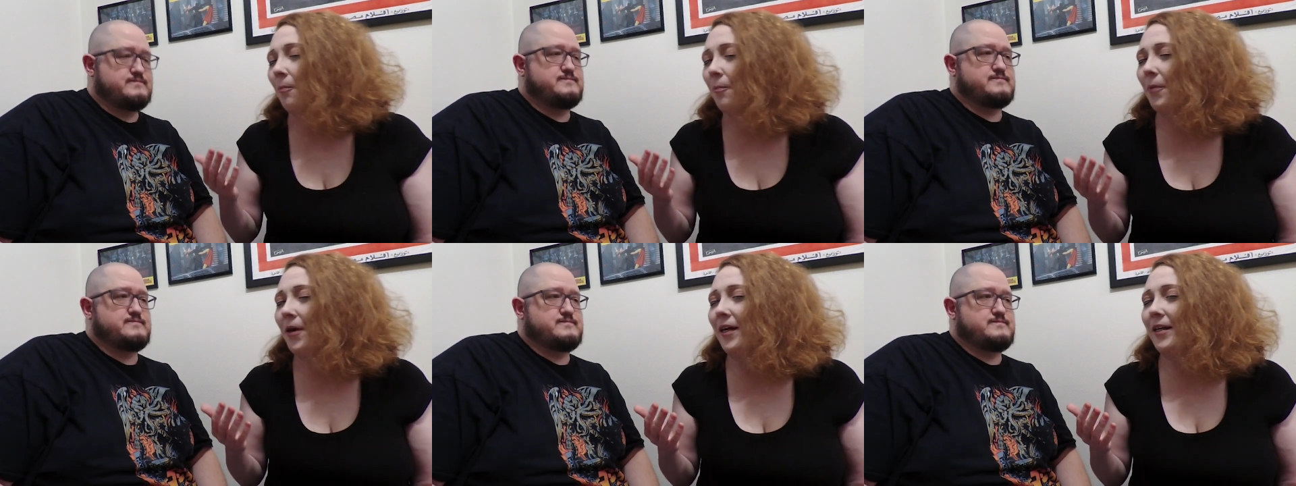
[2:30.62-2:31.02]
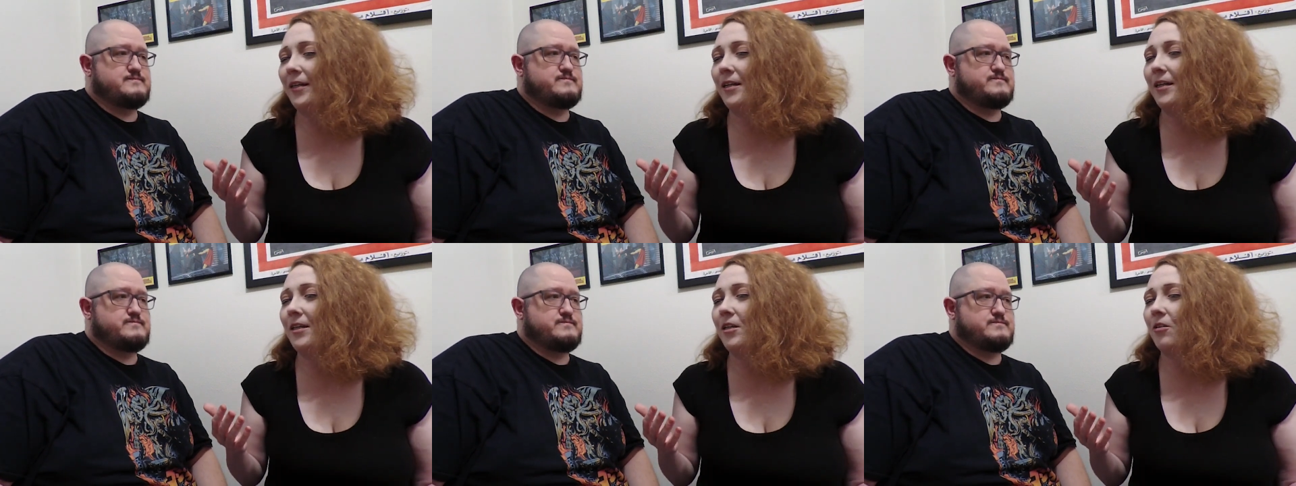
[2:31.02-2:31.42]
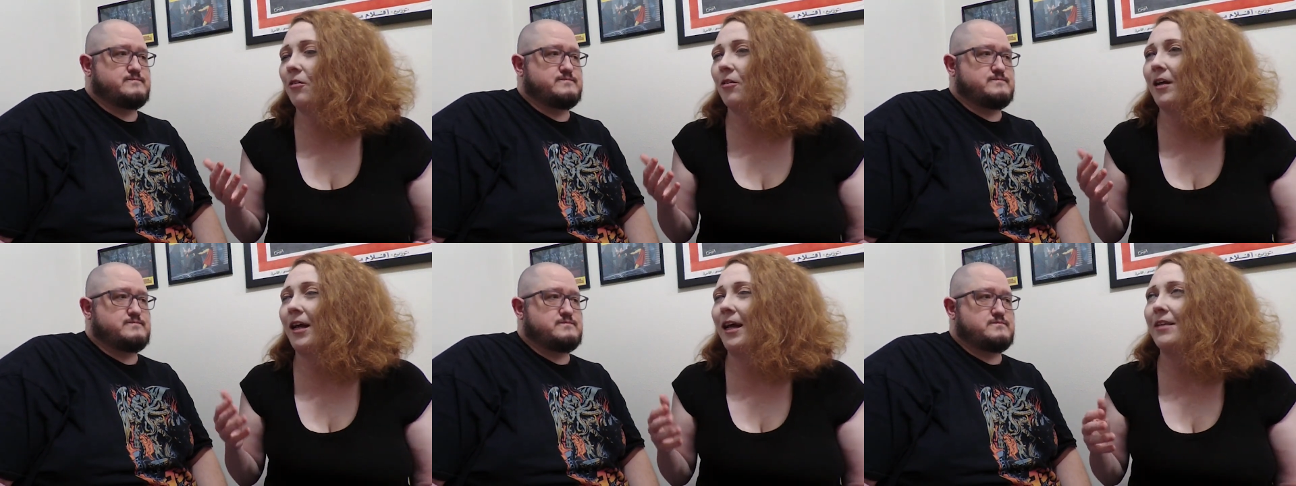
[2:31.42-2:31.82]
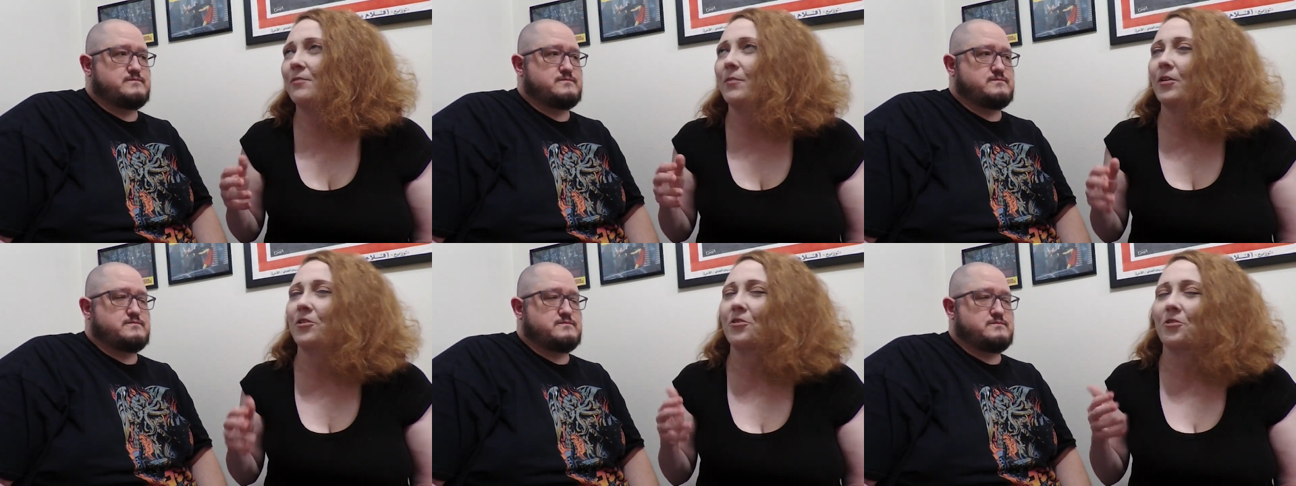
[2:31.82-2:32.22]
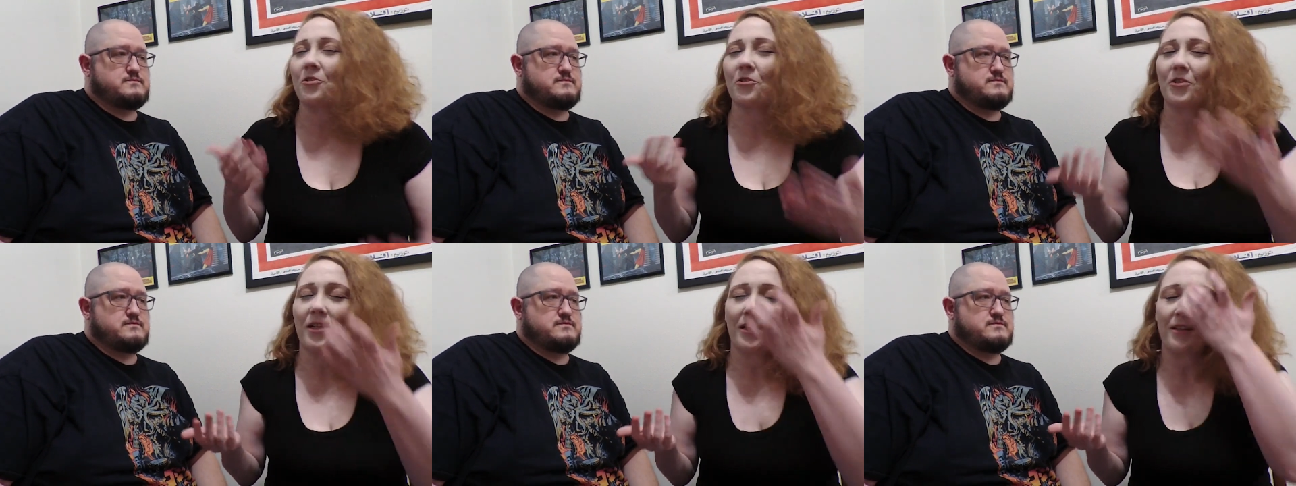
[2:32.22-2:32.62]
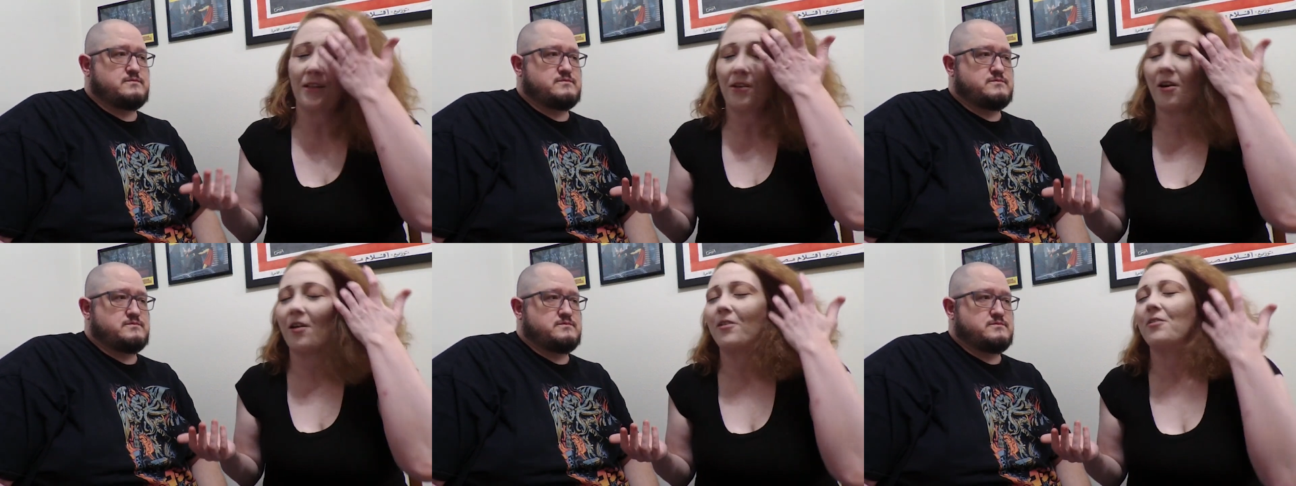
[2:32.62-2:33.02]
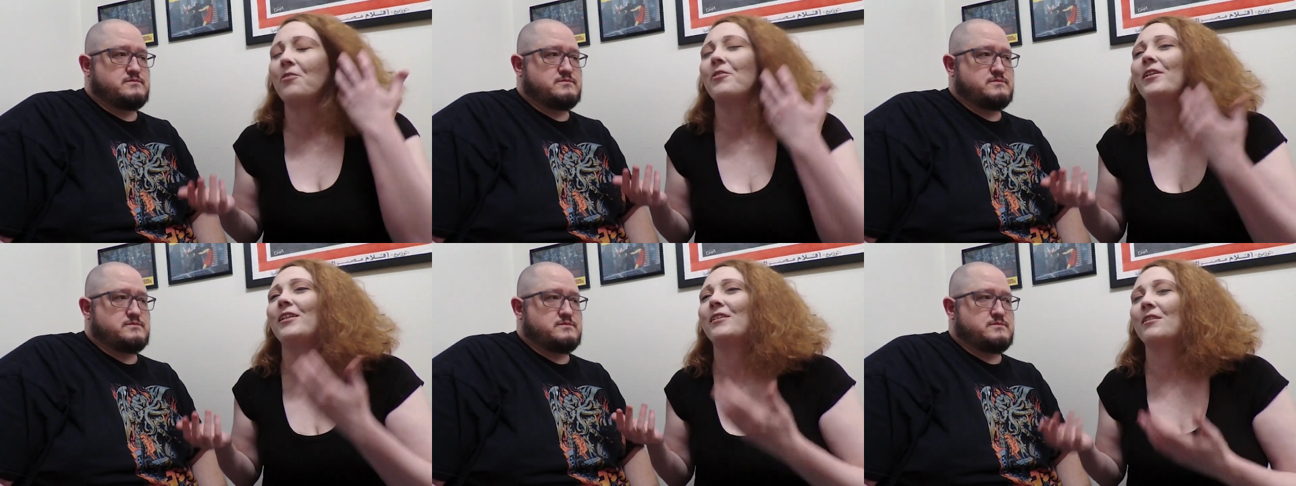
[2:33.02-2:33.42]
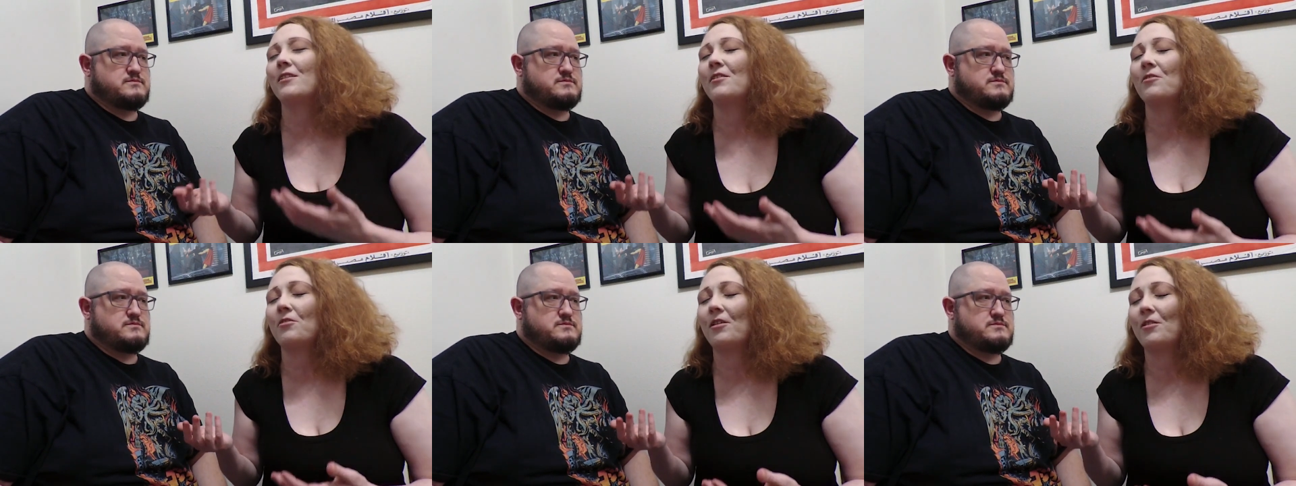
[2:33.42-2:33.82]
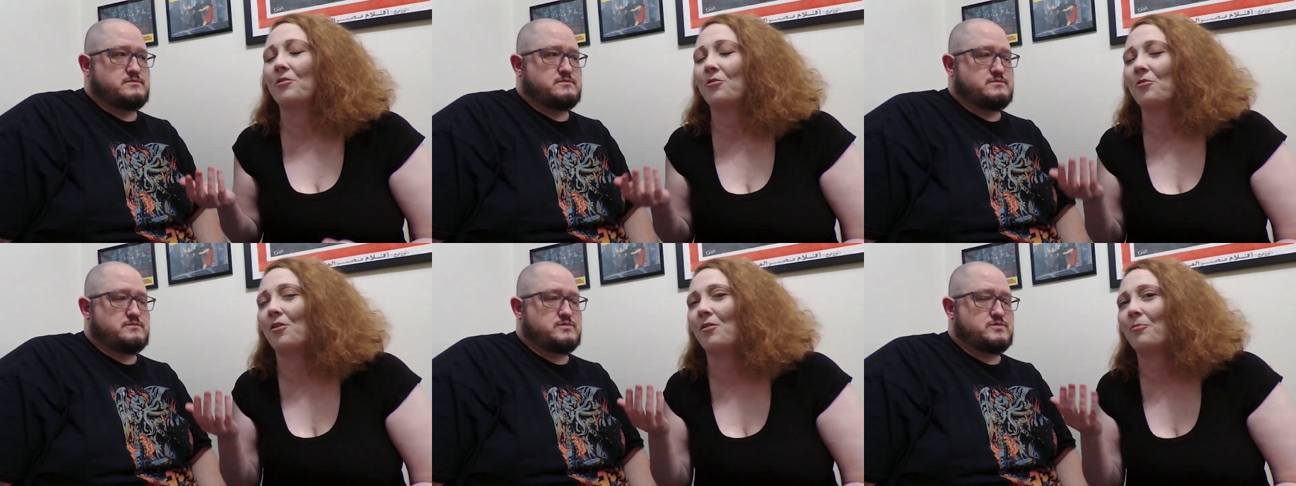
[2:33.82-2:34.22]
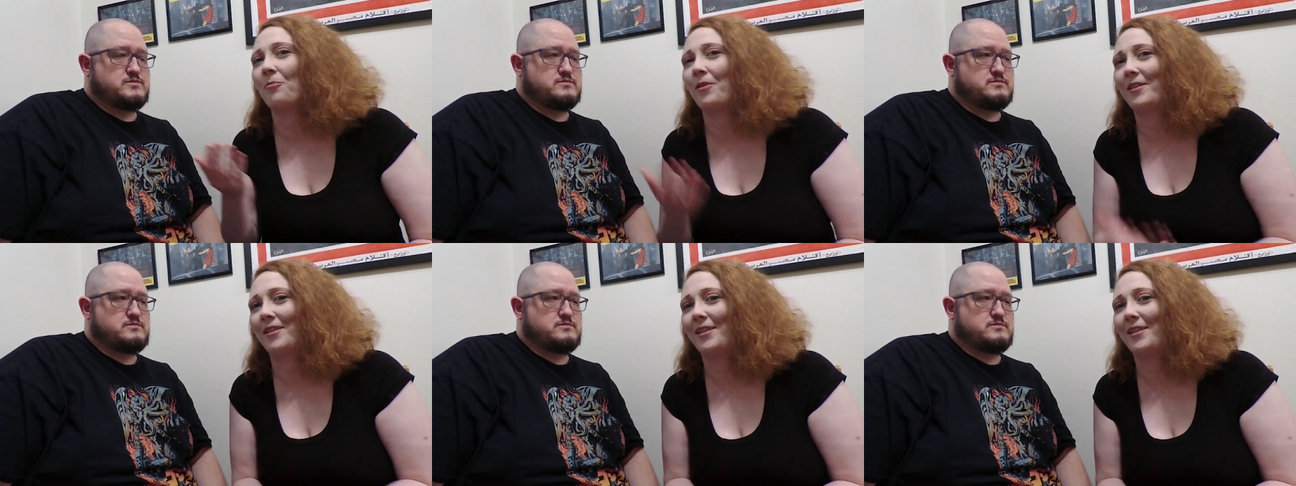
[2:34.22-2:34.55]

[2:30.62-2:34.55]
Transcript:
Speaker 1: but you know as much as you're saying the continuity isn't as strong one